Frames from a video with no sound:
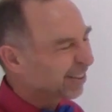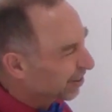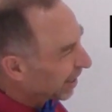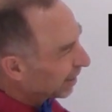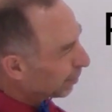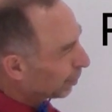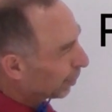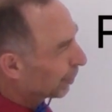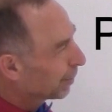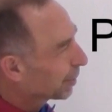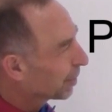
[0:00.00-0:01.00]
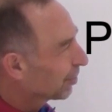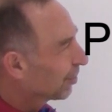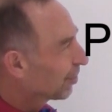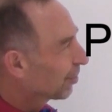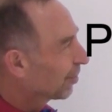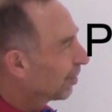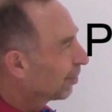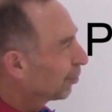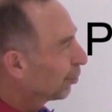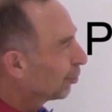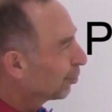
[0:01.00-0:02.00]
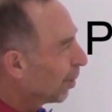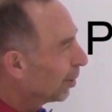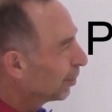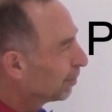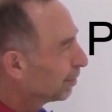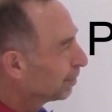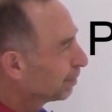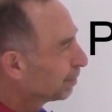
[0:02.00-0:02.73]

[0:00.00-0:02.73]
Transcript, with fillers: Here it's kind of blurry because it's, it's too small.